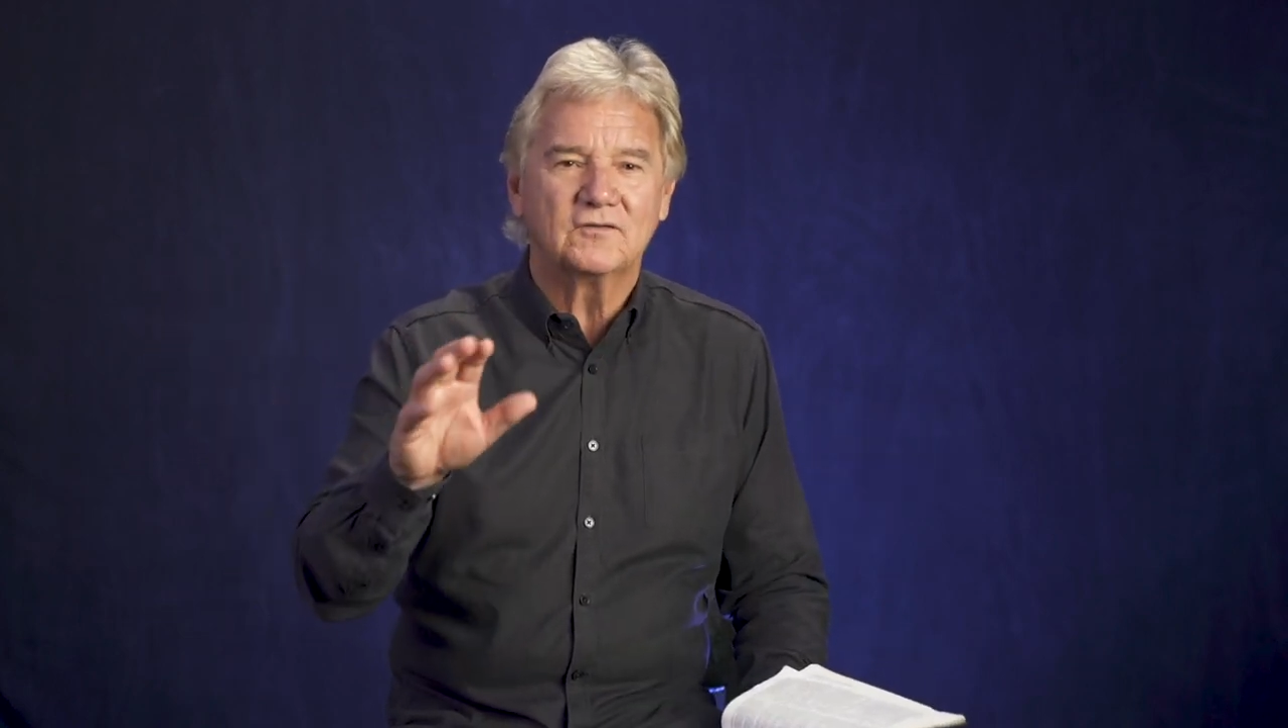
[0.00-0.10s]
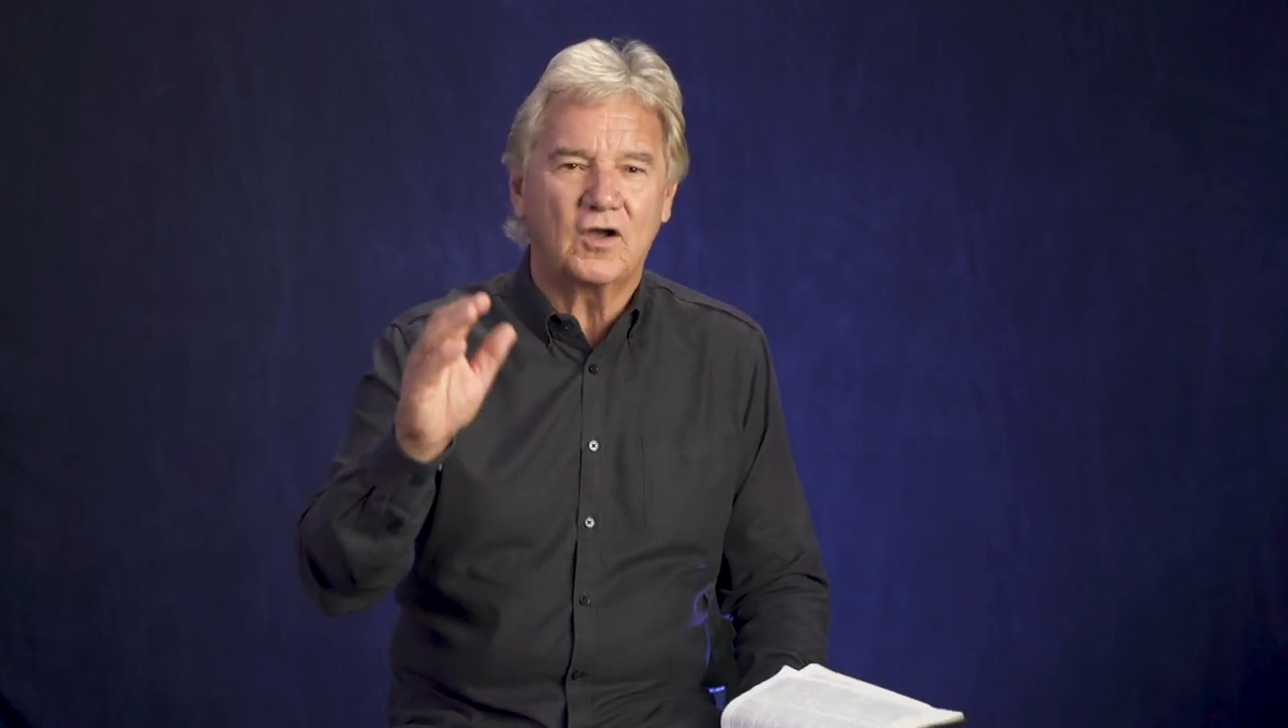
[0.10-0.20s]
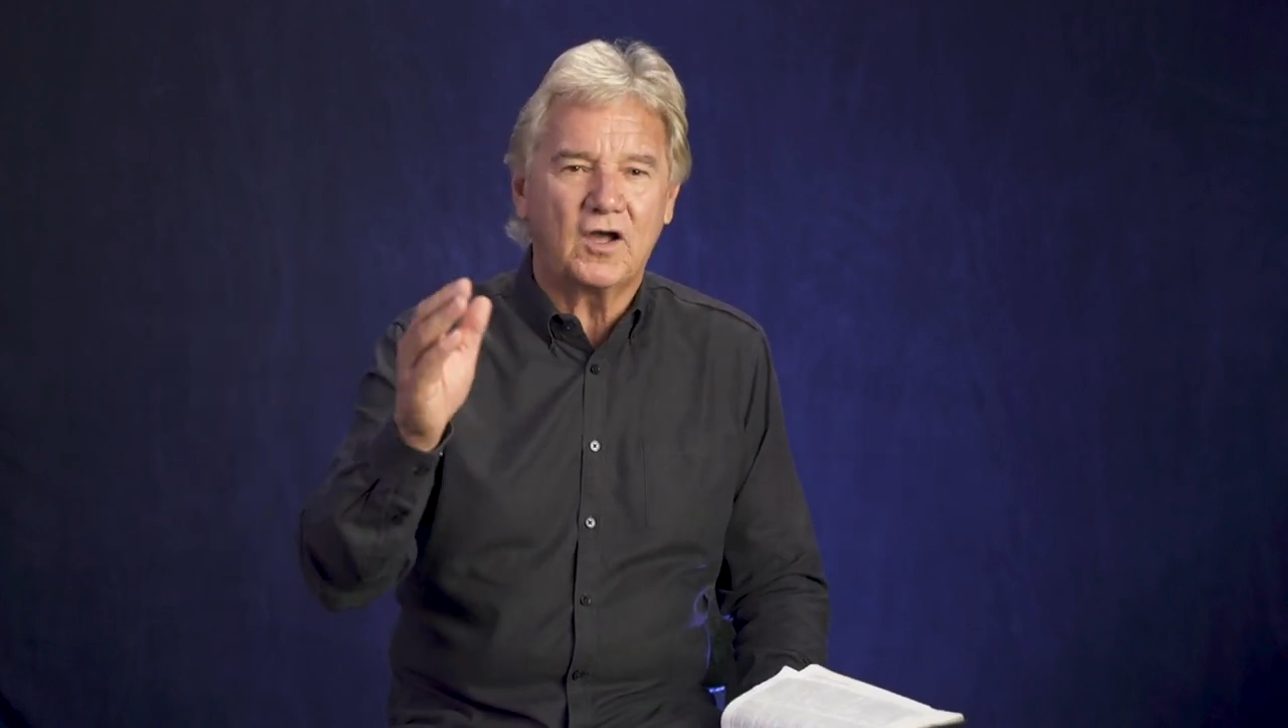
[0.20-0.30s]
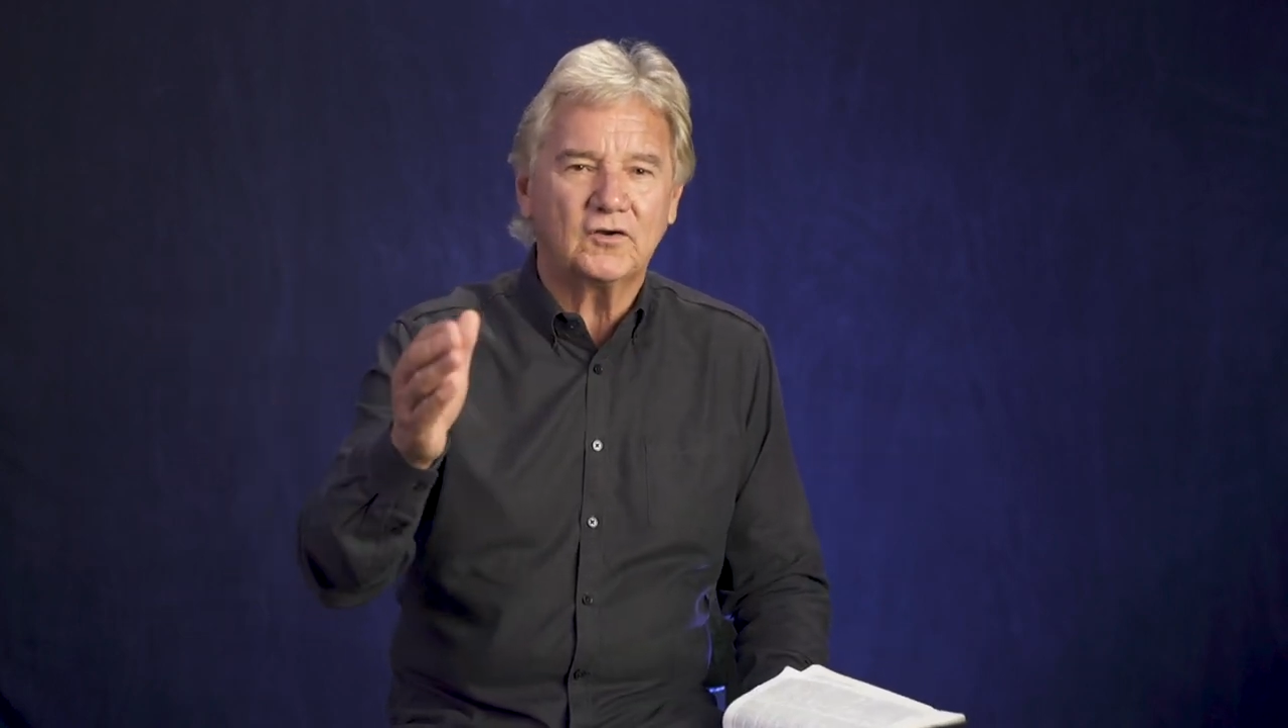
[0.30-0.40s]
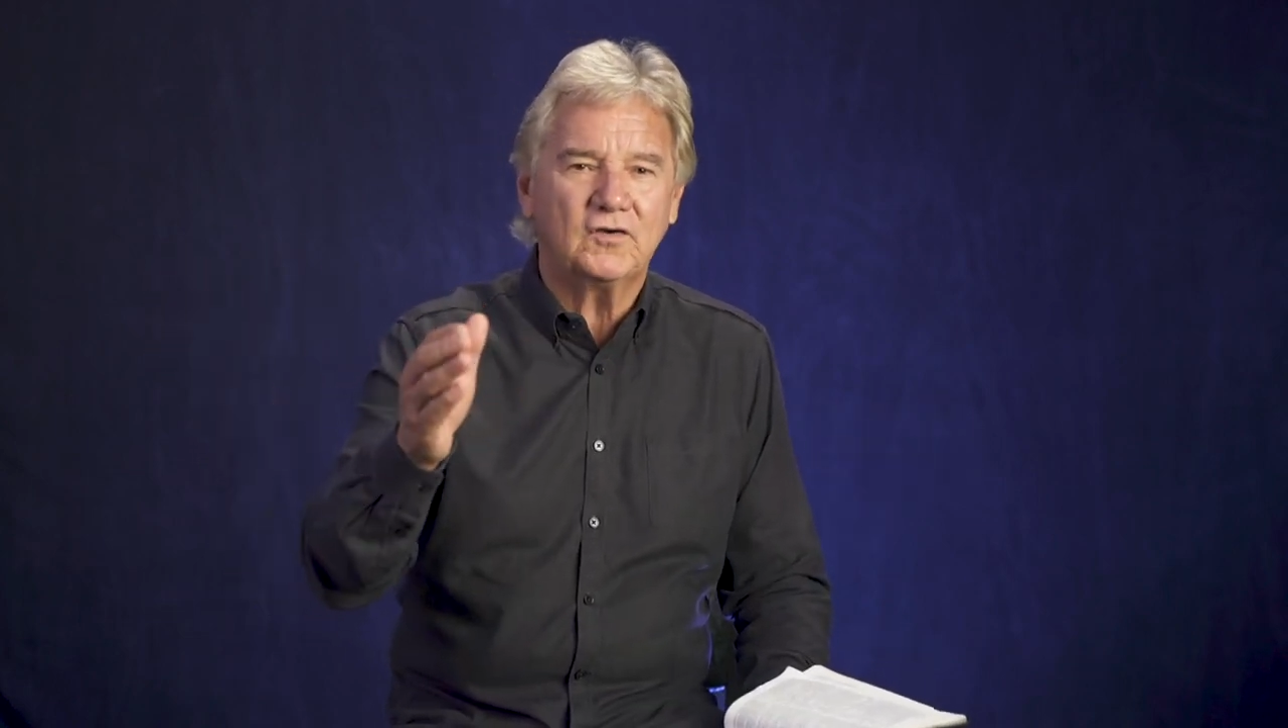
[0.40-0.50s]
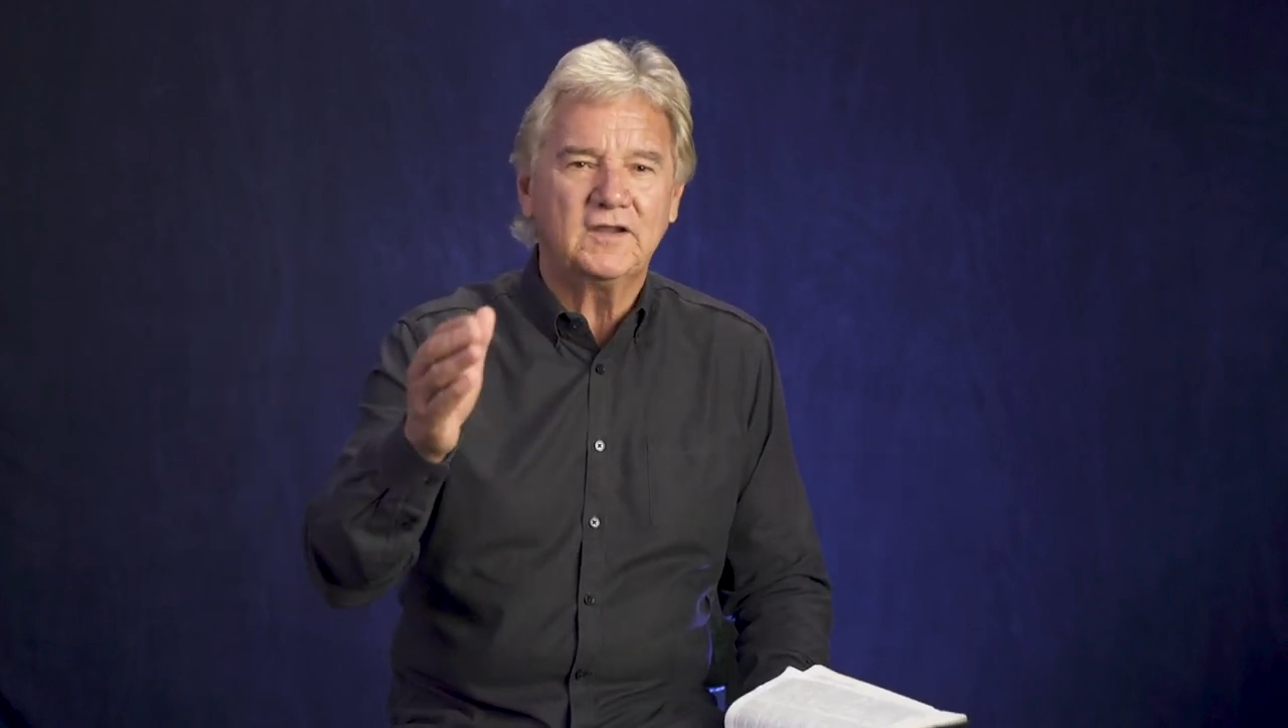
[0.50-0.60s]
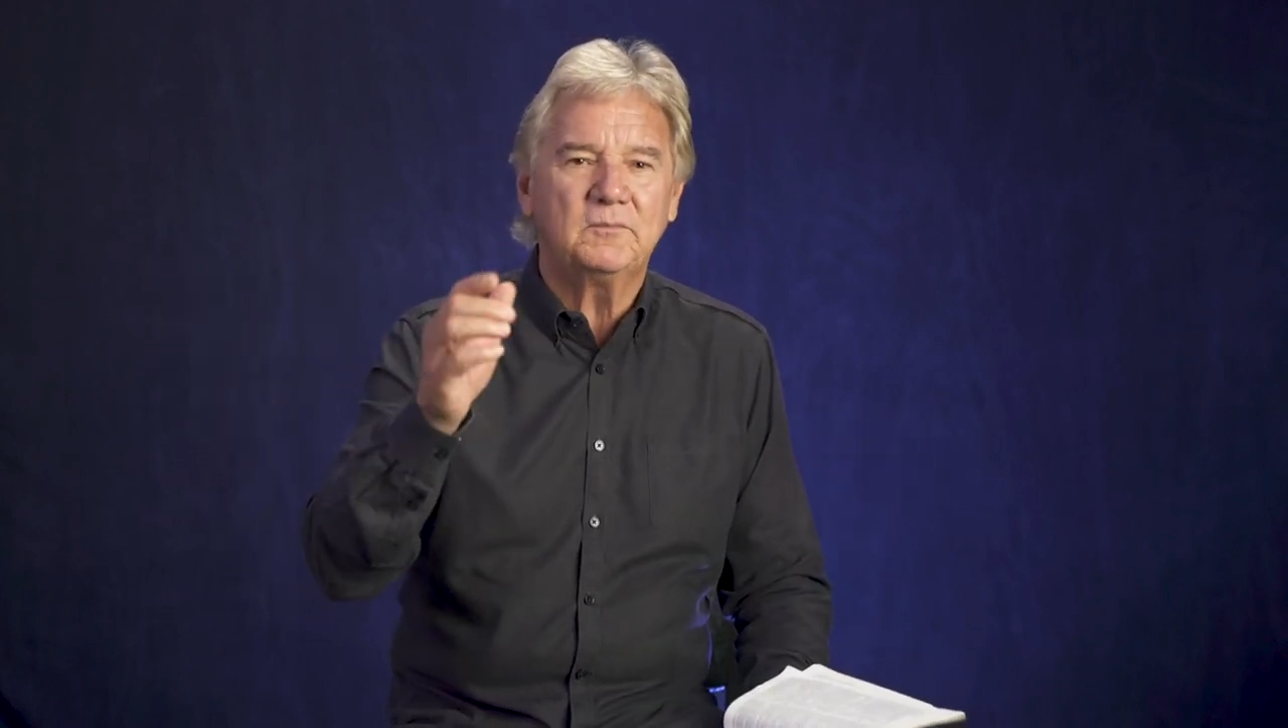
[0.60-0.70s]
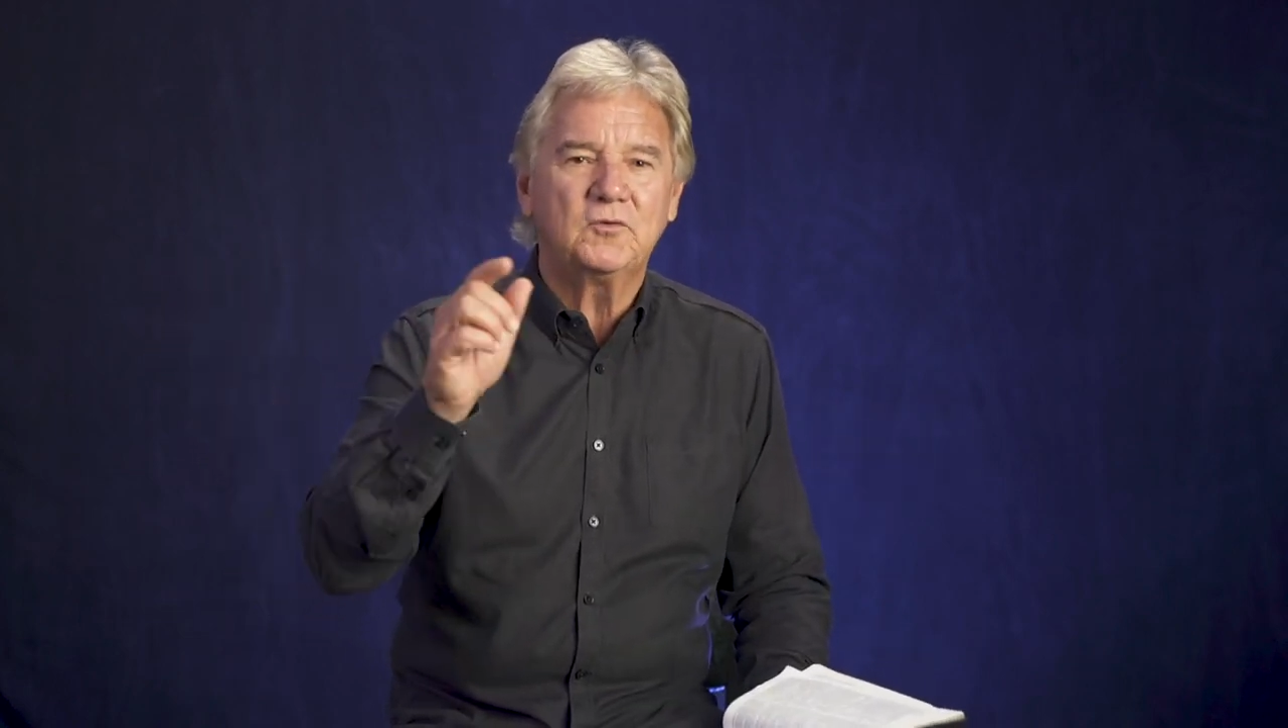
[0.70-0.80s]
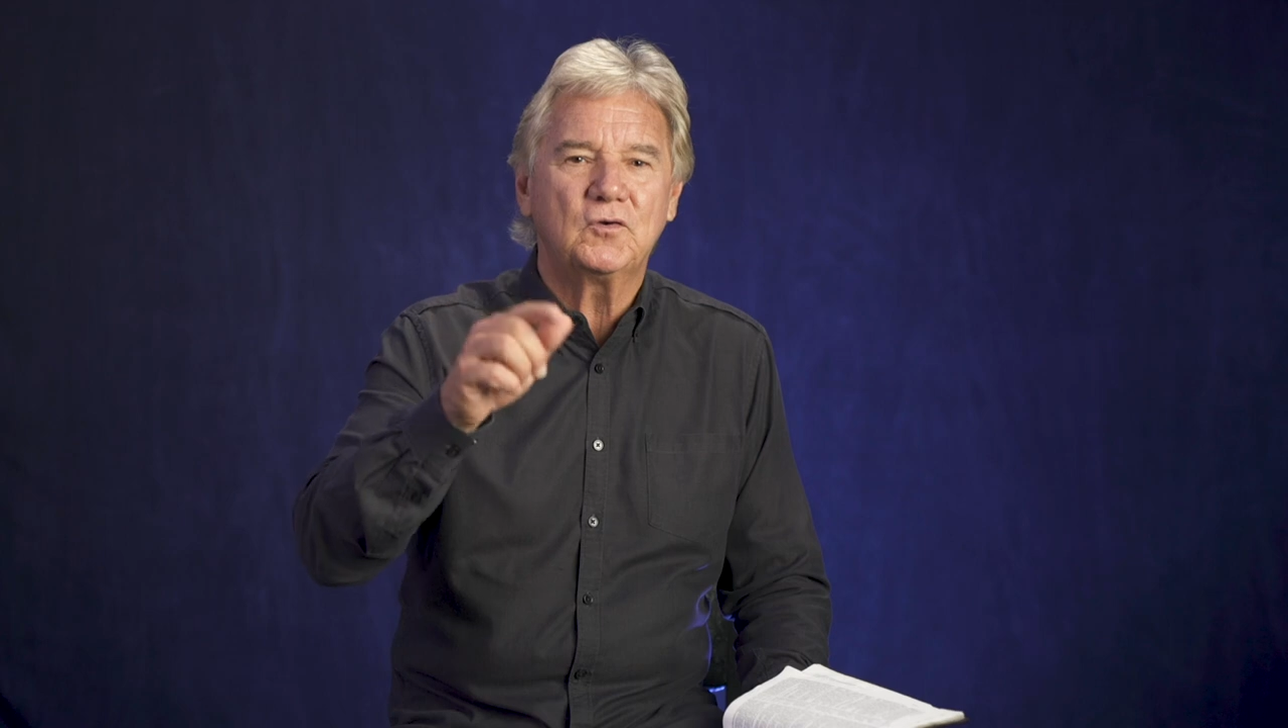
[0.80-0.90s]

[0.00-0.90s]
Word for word: to honor him